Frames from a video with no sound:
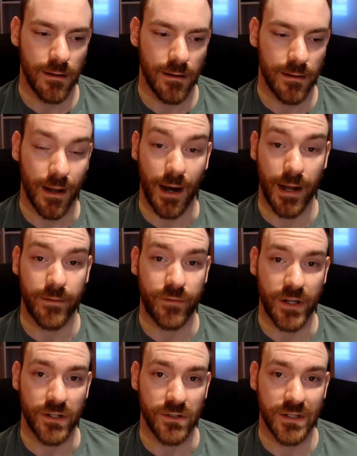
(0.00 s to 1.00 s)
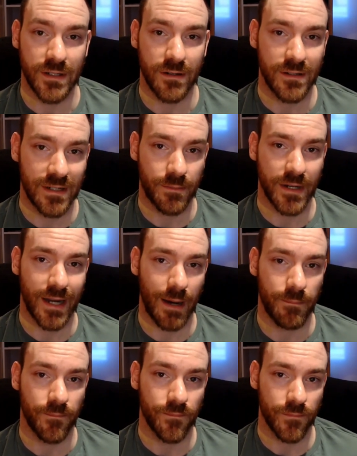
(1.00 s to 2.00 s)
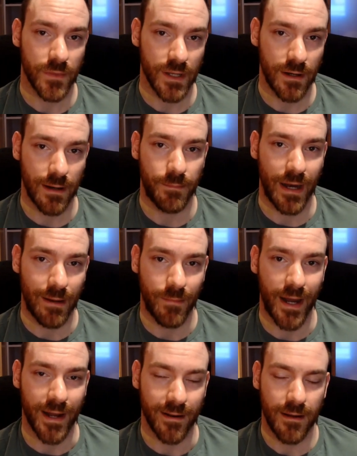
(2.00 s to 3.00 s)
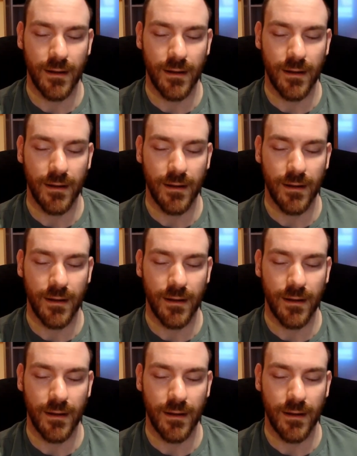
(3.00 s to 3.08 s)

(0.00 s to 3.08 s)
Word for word: that I've used to become a better man.